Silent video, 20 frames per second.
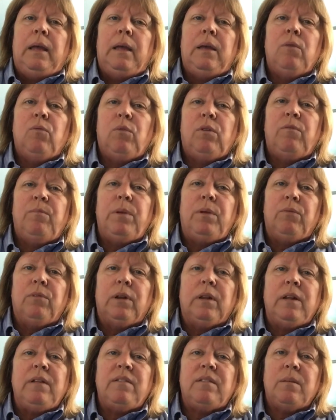it would have been
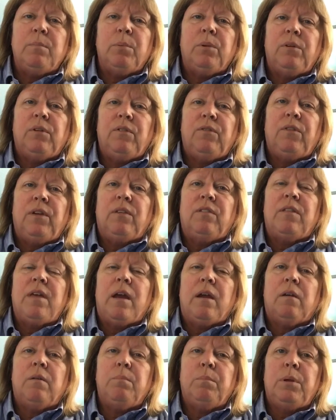really simple to fix
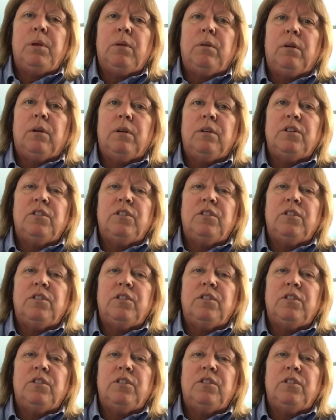that computer,